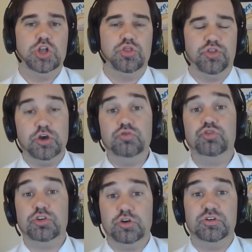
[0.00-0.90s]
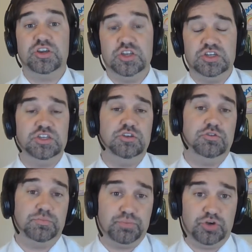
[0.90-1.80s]
Those are going to continue
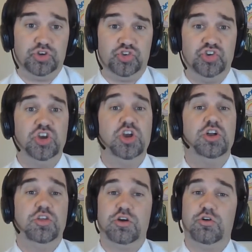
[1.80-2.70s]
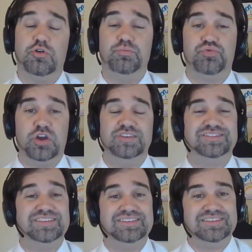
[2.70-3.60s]
to push the home
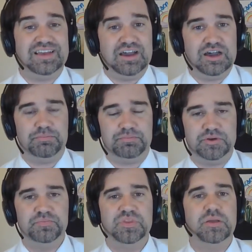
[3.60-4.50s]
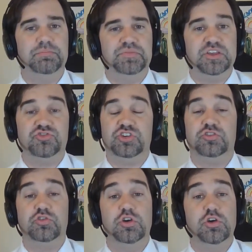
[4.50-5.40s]
prices up. There's
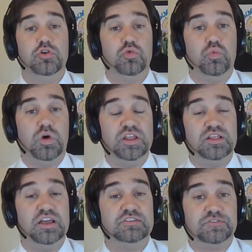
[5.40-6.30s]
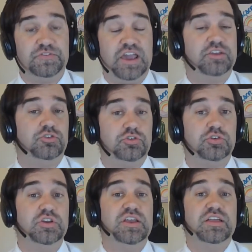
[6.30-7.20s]
just one less factor
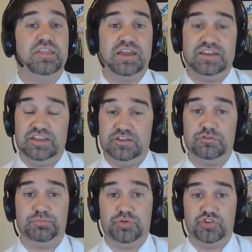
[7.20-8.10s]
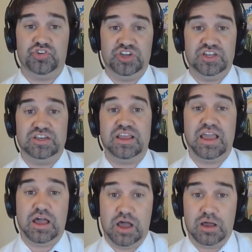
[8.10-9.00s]
that is pushing it
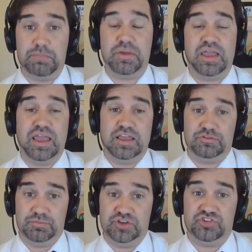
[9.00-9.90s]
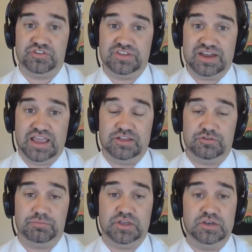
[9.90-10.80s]
up as much as it has
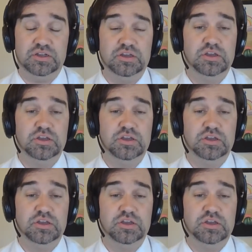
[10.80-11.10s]
been.